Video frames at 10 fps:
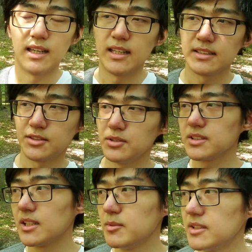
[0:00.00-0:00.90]
And students
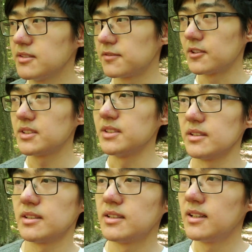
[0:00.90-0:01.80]
coming into first
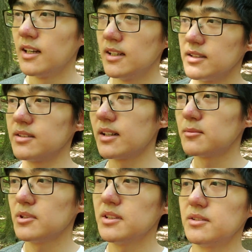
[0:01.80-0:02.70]
year, they're not
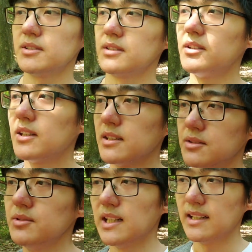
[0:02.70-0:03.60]
really going to know how to
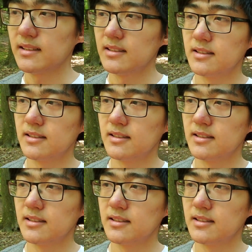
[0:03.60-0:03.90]
do that.